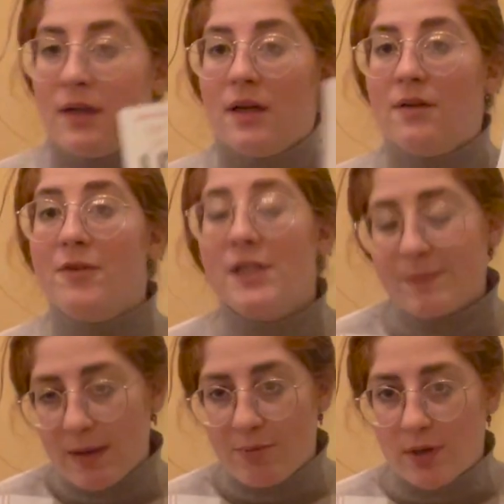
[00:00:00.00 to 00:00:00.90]
First
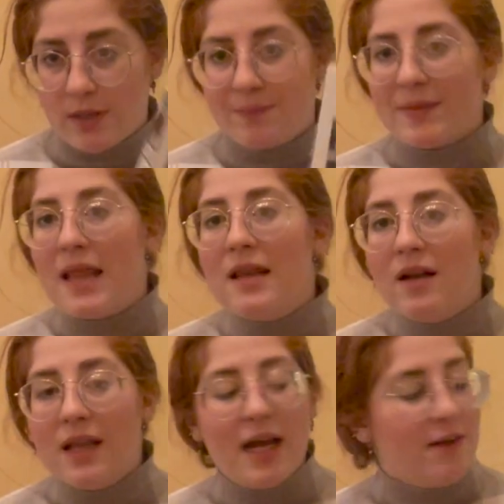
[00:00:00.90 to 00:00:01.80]
big book, A
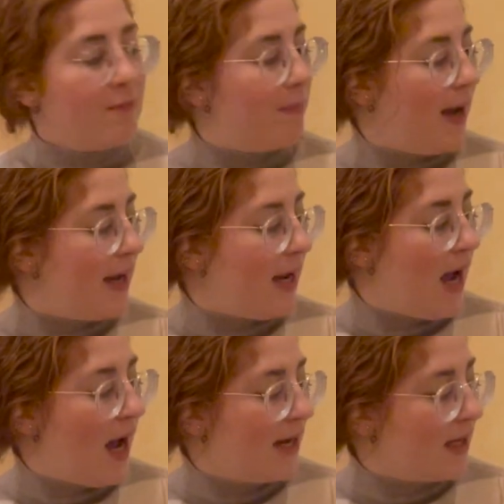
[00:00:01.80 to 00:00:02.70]
Little Life by
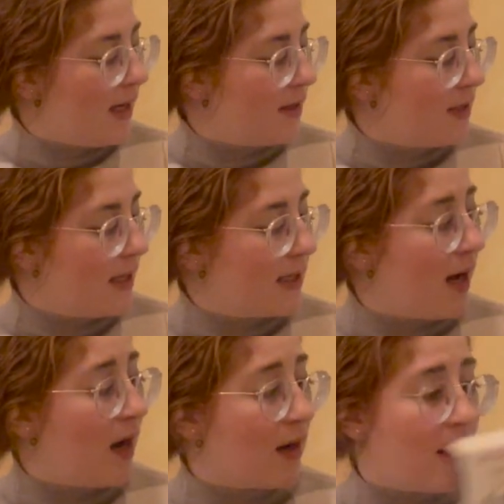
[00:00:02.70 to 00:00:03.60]
Hanya
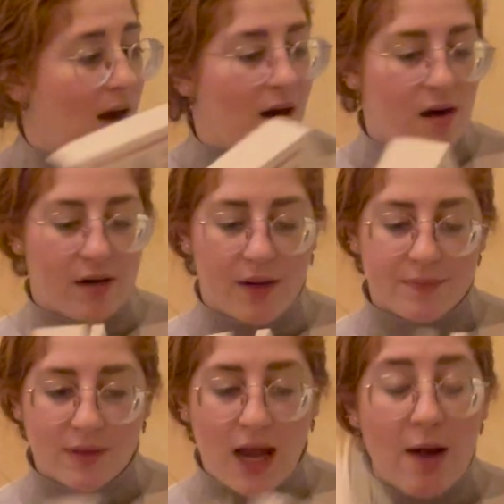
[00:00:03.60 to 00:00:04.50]
Yanagihara.
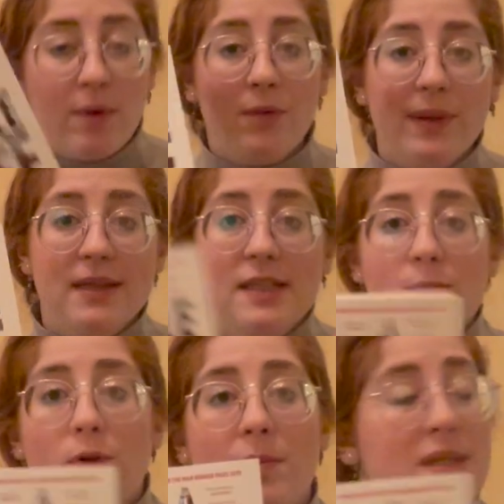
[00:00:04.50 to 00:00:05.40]
I want to read this book